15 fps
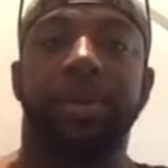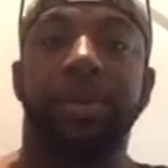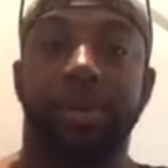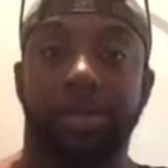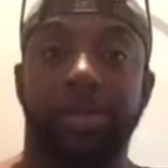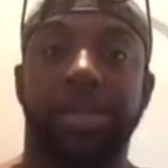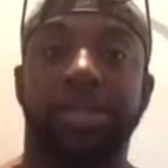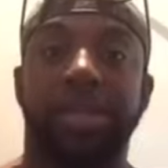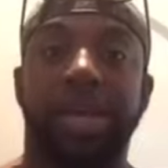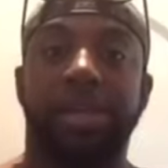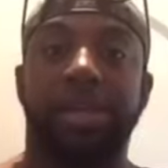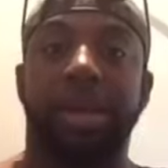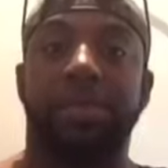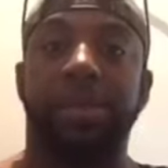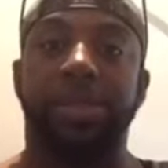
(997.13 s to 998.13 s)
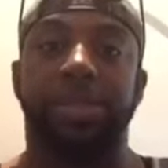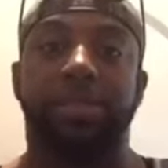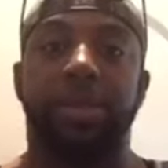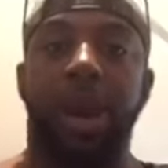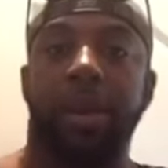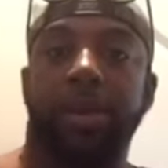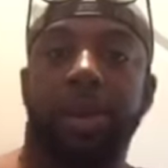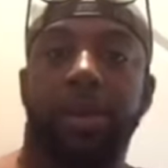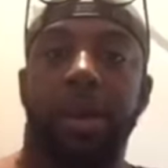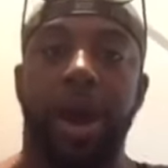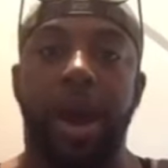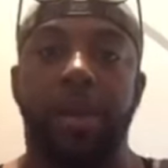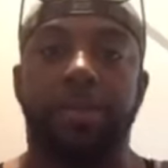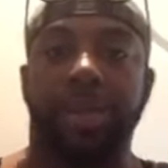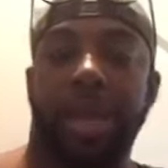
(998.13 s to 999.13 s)
Just like that. Mr. Mario,
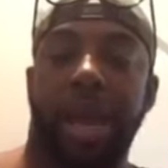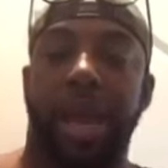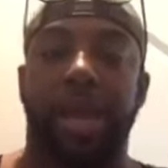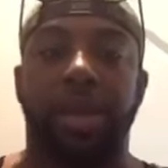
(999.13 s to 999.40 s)
I'm gay.